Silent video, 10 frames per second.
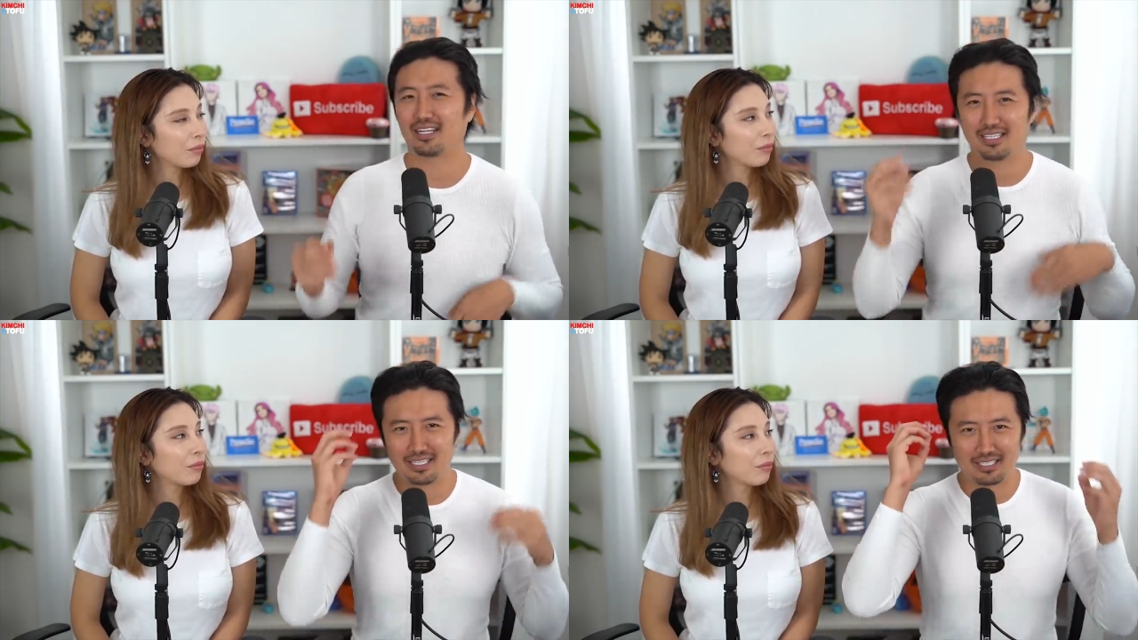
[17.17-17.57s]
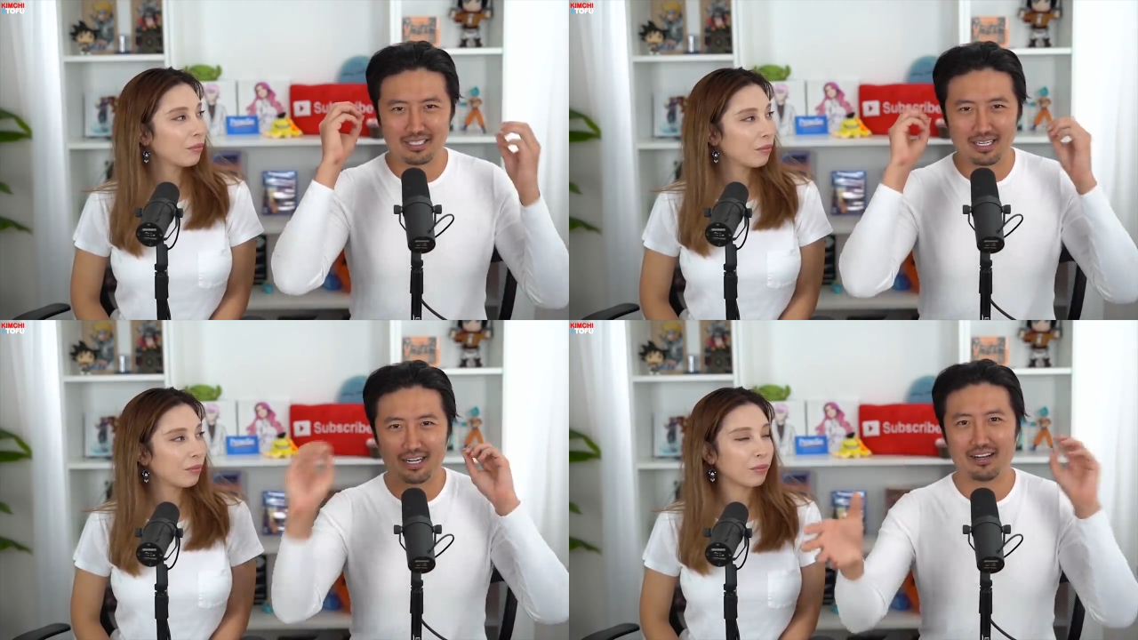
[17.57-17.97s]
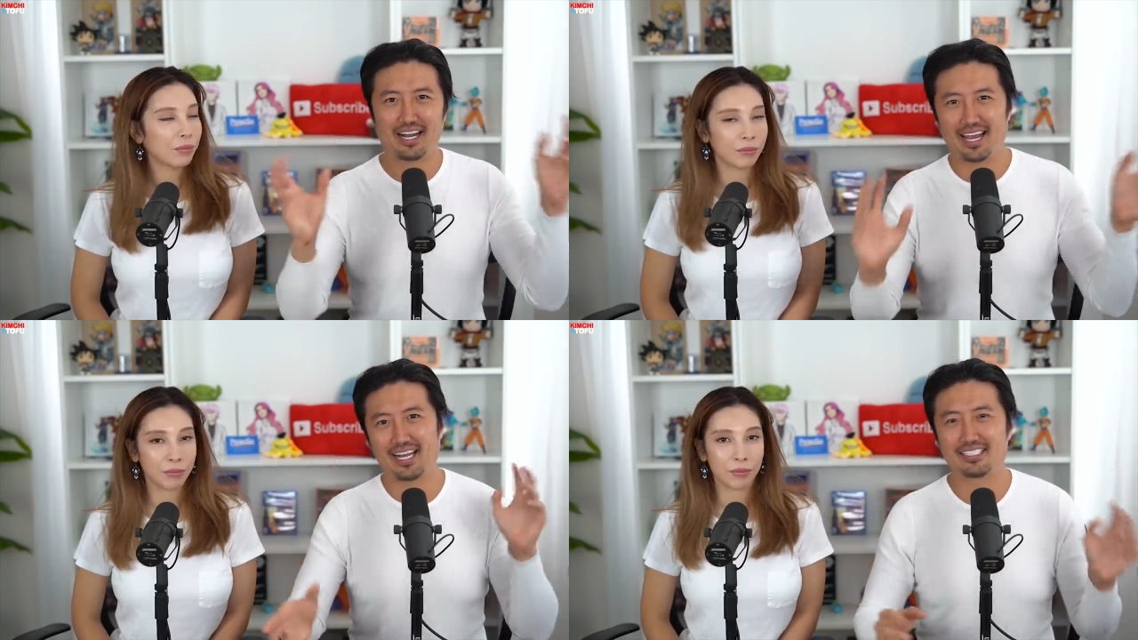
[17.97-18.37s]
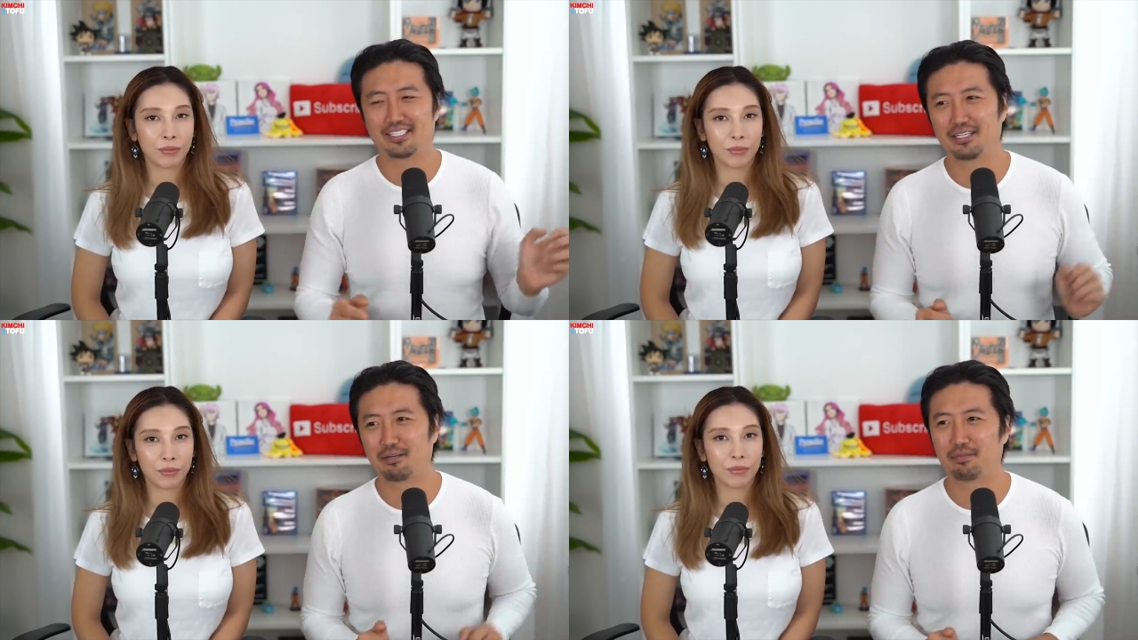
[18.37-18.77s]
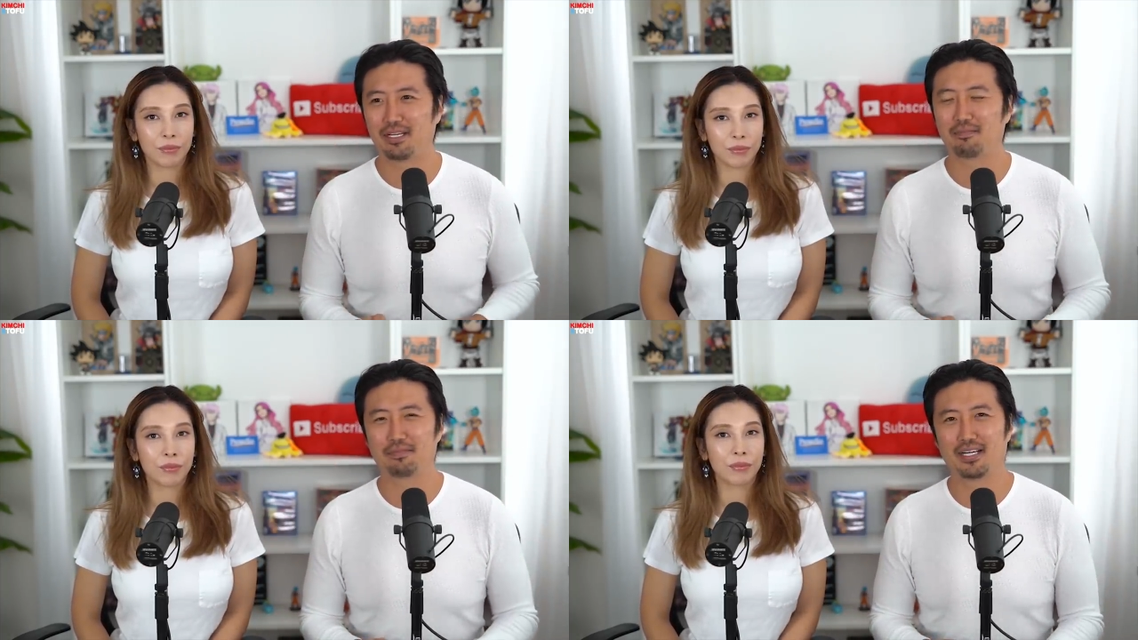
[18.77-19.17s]
Speaker 1: needed to clear our heads a little
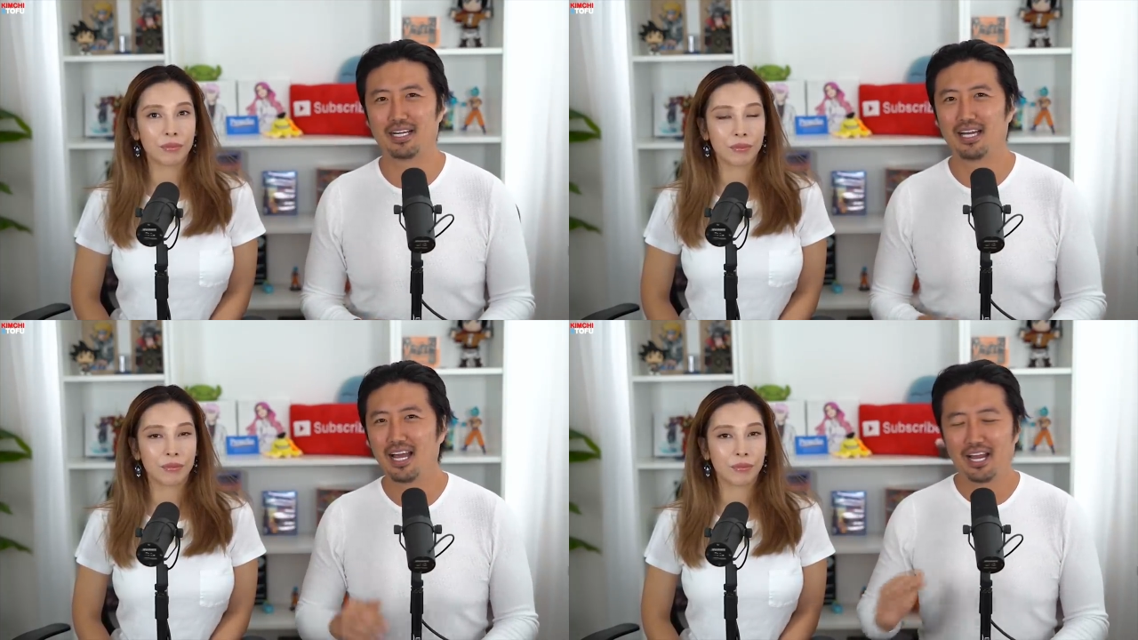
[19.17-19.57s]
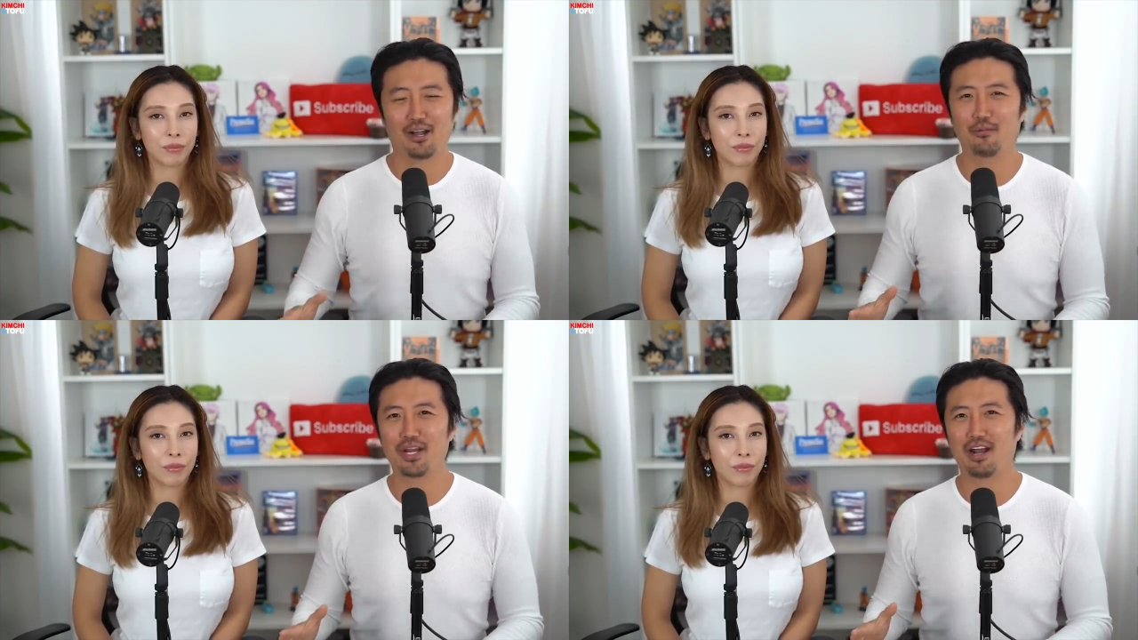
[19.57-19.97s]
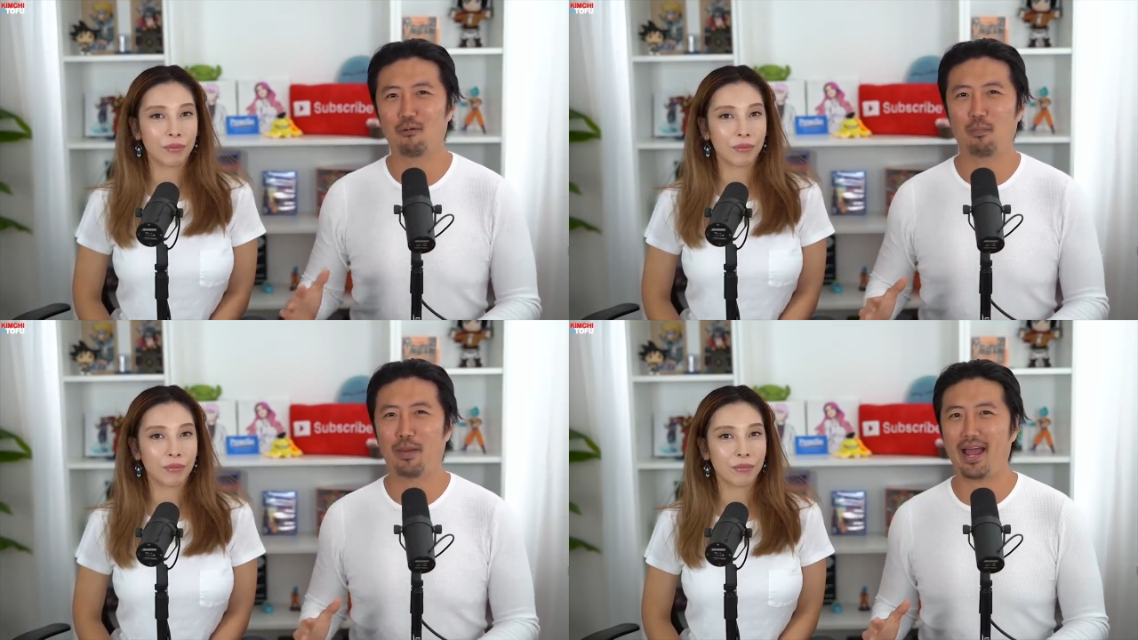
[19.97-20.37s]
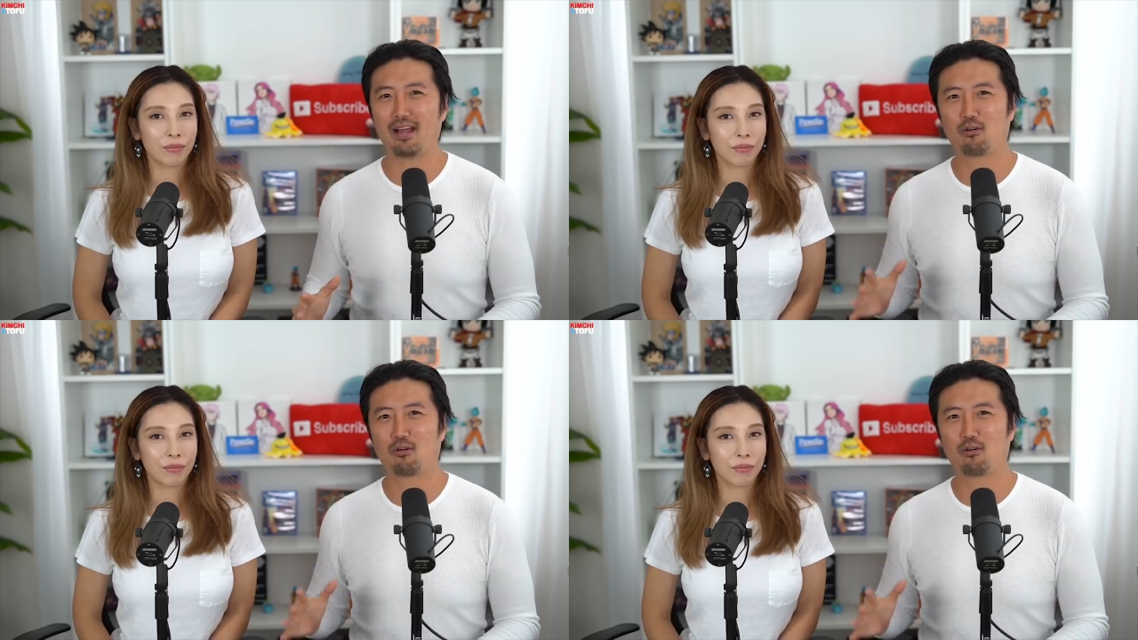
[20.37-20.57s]
bit, but here we are, we're back.